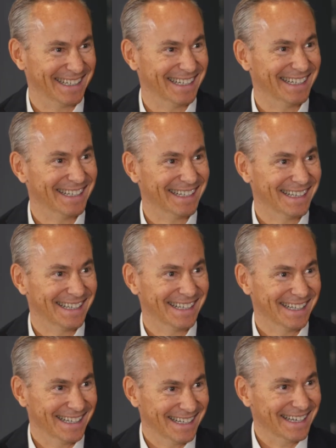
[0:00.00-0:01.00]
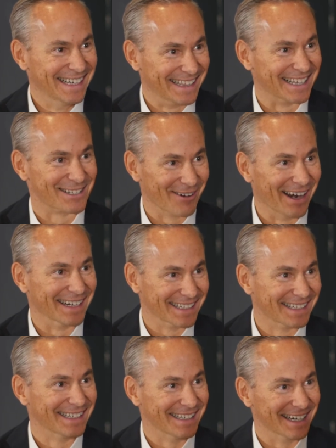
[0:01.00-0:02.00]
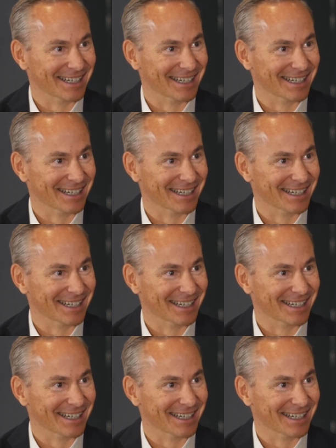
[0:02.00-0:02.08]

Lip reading: counter and serve it, but